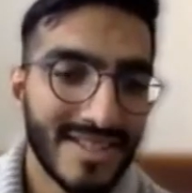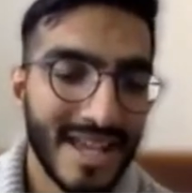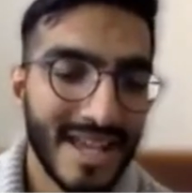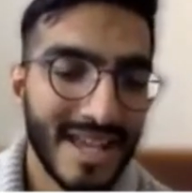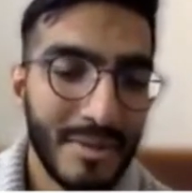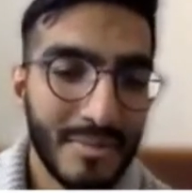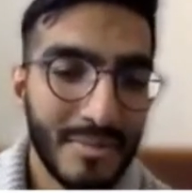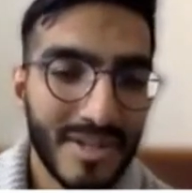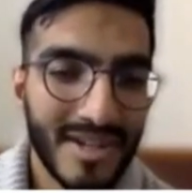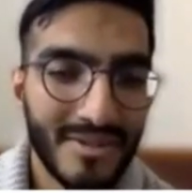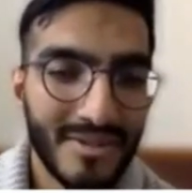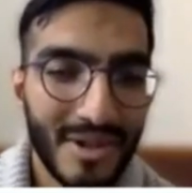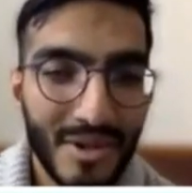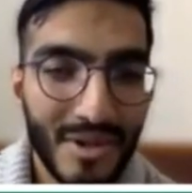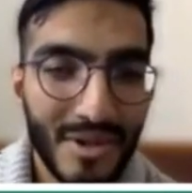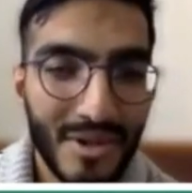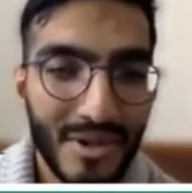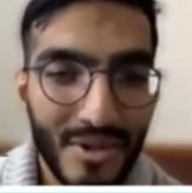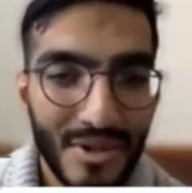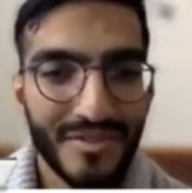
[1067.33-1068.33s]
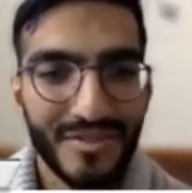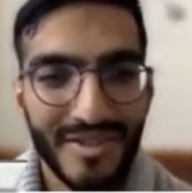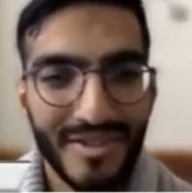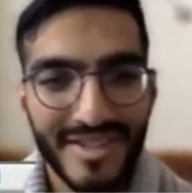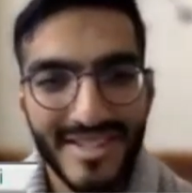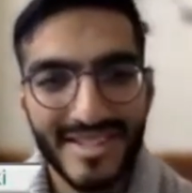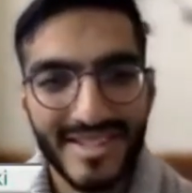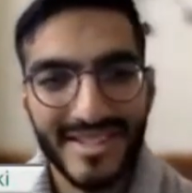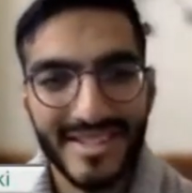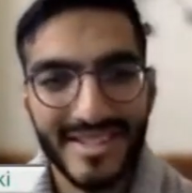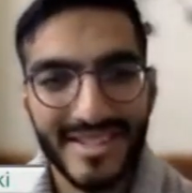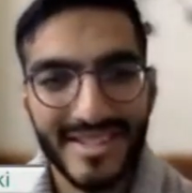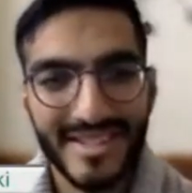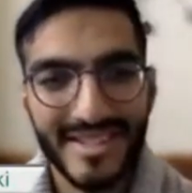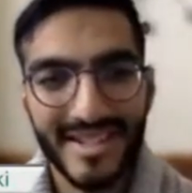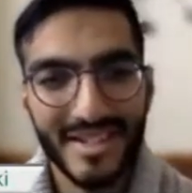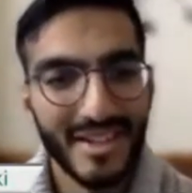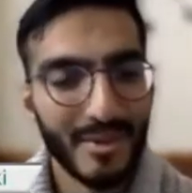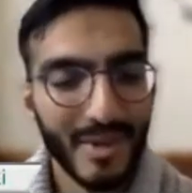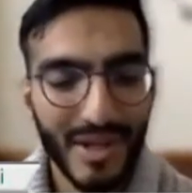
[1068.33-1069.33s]
give a second
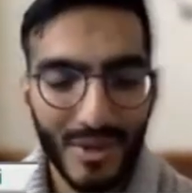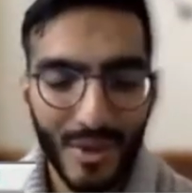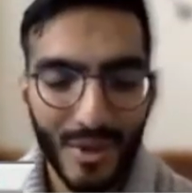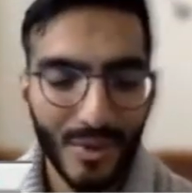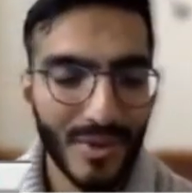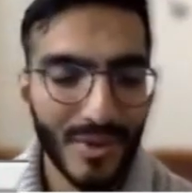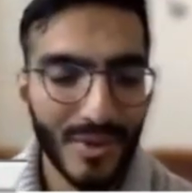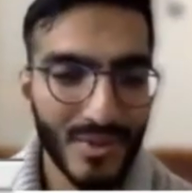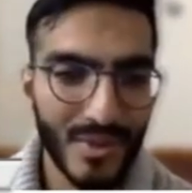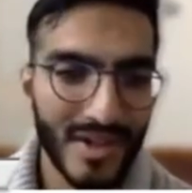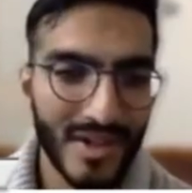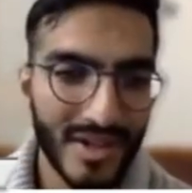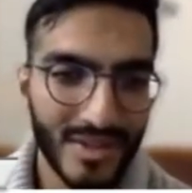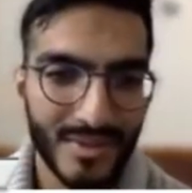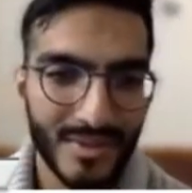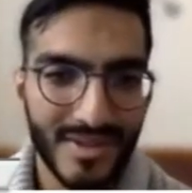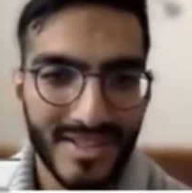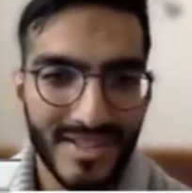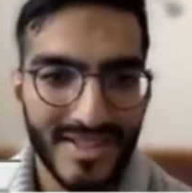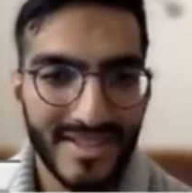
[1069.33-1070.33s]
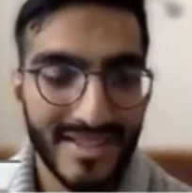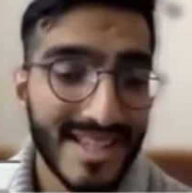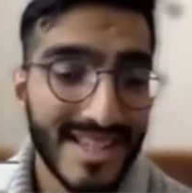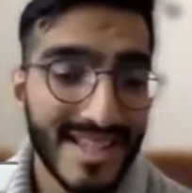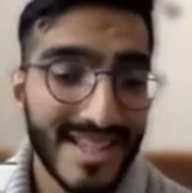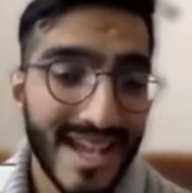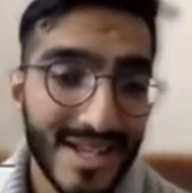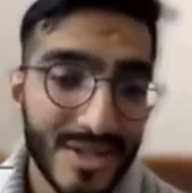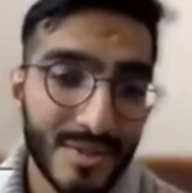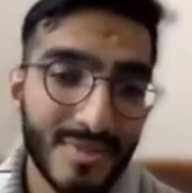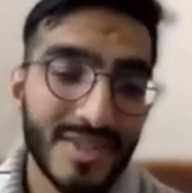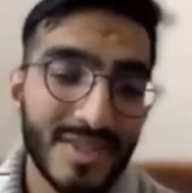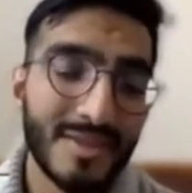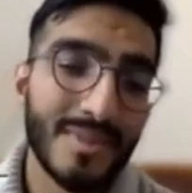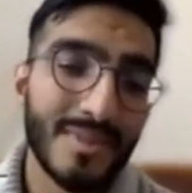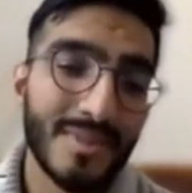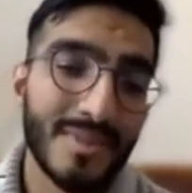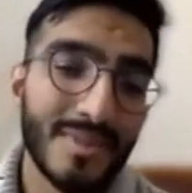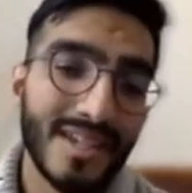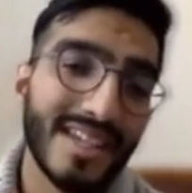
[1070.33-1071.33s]
recitation, and we can always work towards it. This has to be
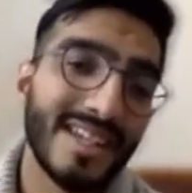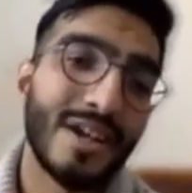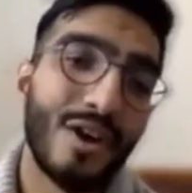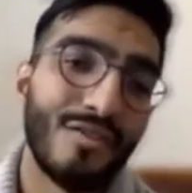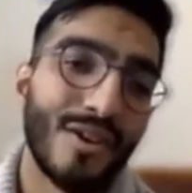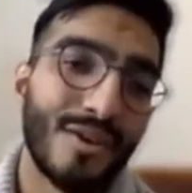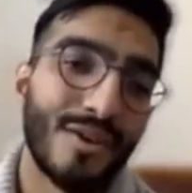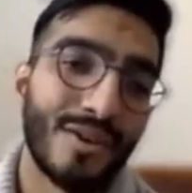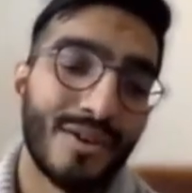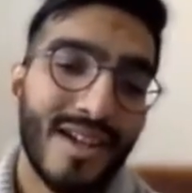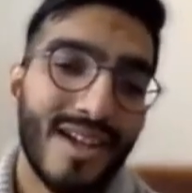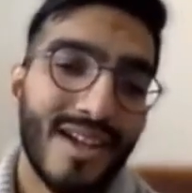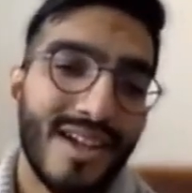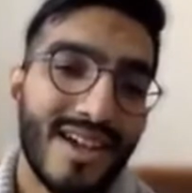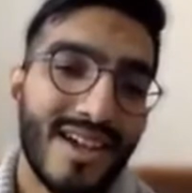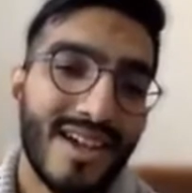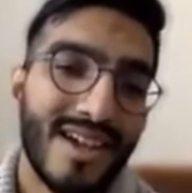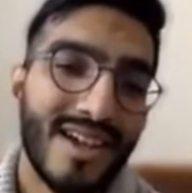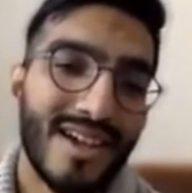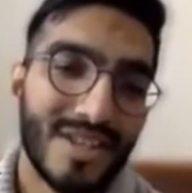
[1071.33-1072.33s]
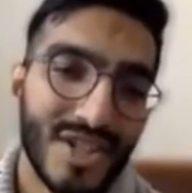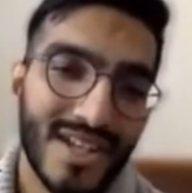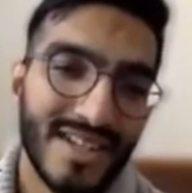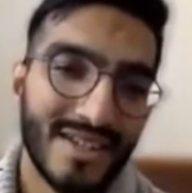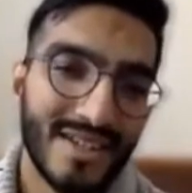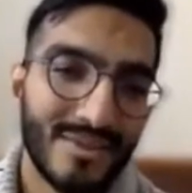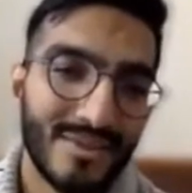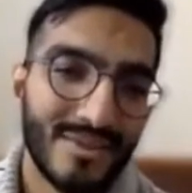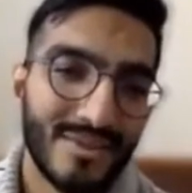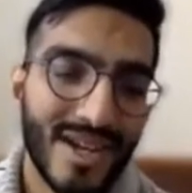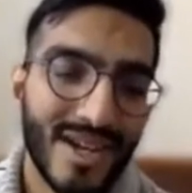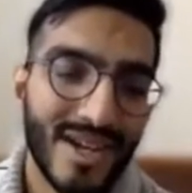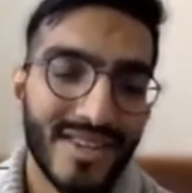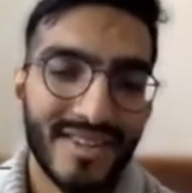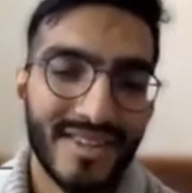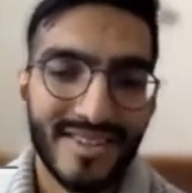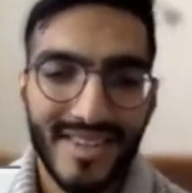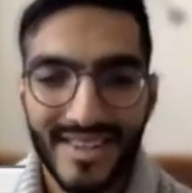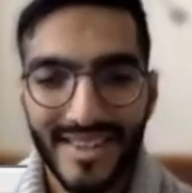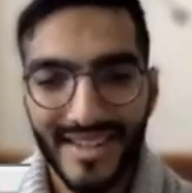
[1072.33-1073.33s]
the beginning of our journey
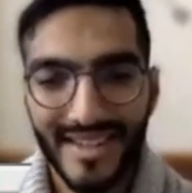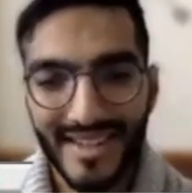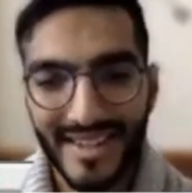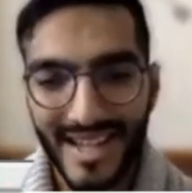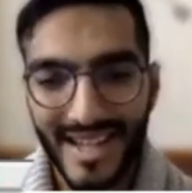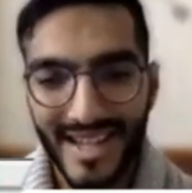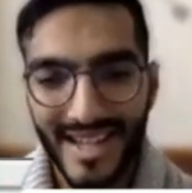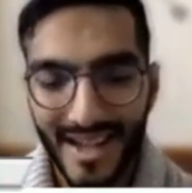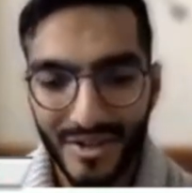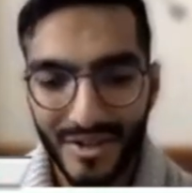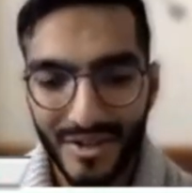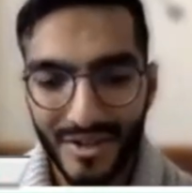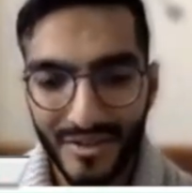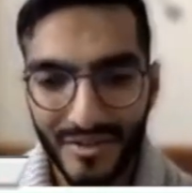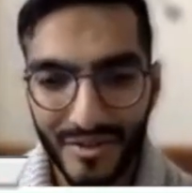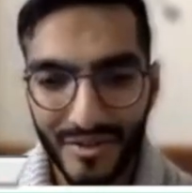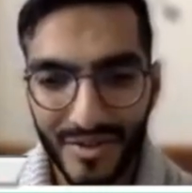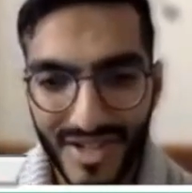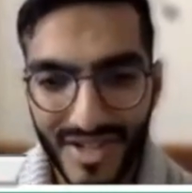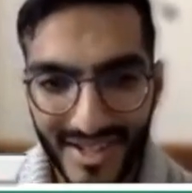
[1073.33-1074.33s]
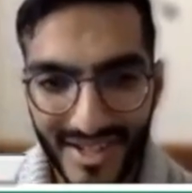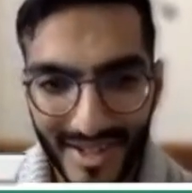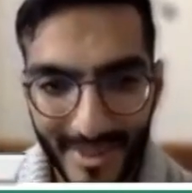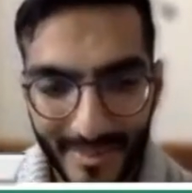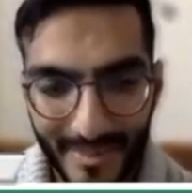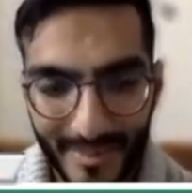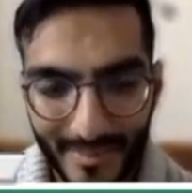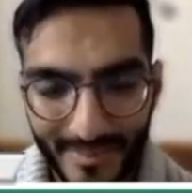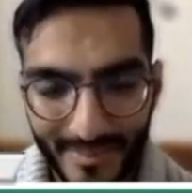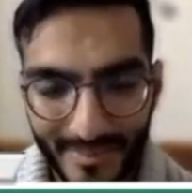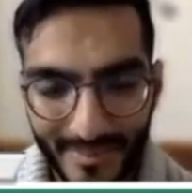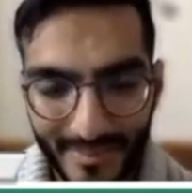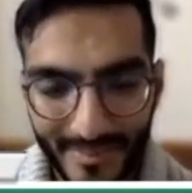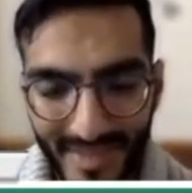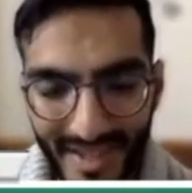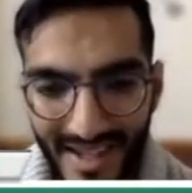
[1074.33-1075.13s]
rather than the end of our journey.